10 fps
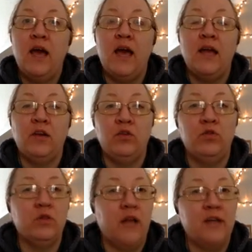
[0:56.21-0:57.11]
And
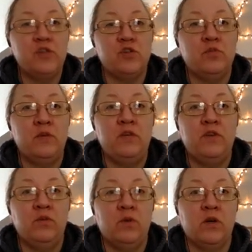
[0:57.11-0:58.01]
Google Classroom
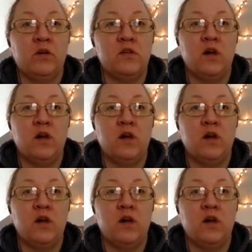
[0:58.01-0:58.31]
even works